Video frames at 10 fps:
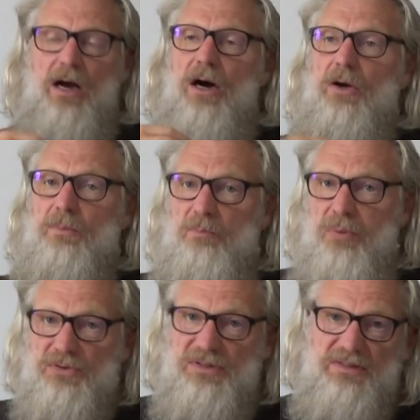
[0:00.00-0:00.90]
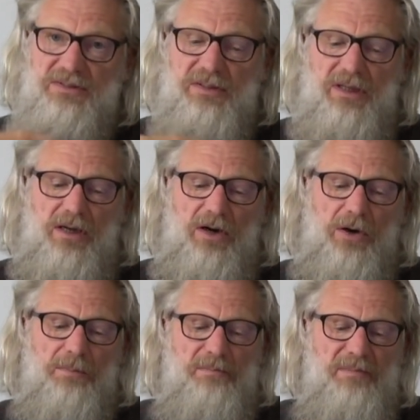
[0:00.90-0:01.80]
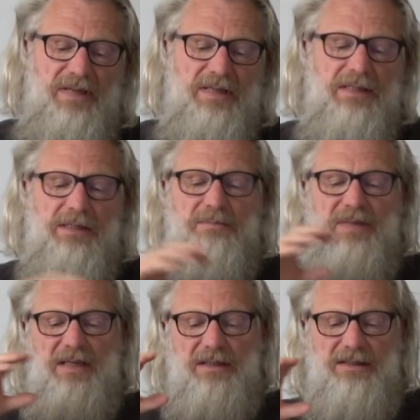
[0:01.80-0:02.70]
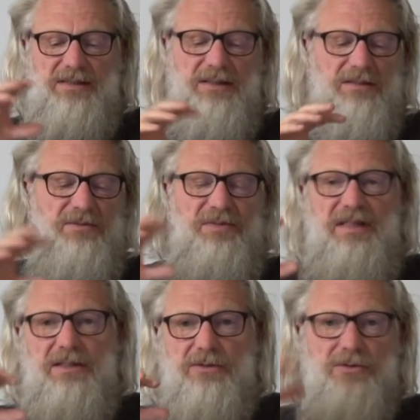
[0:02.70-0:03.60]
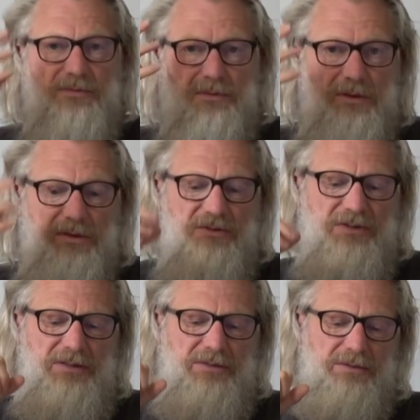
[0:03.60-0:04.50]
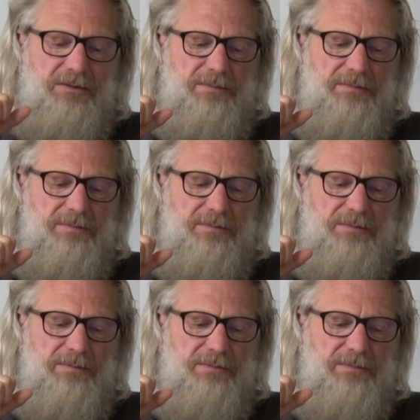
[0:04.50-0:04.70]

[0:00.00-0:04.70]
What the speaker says: our bodies are merely mechanistic vehicles for our genes.